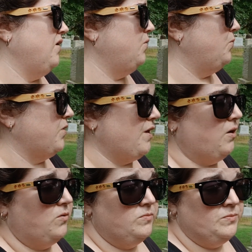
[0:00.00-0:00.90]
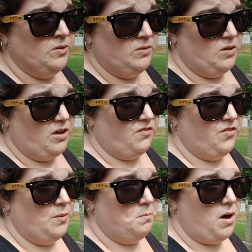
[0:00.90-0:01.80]
without a lot
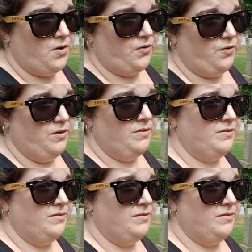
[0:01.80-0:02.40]
of modern